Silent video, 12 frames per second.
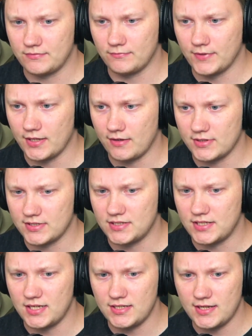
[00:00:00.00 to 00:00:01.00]
when I was a
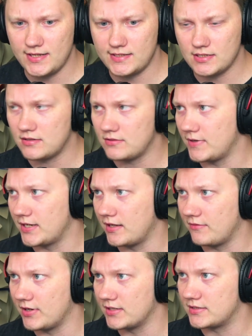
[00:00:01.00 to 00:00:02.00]
teenager, when
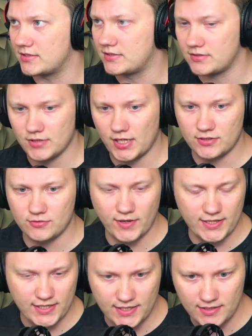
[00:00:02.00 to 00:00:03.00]
I was like
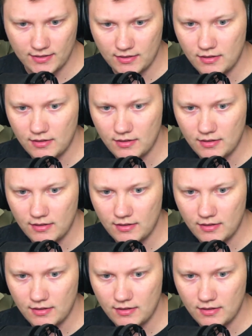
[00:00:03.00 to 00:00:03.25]
20,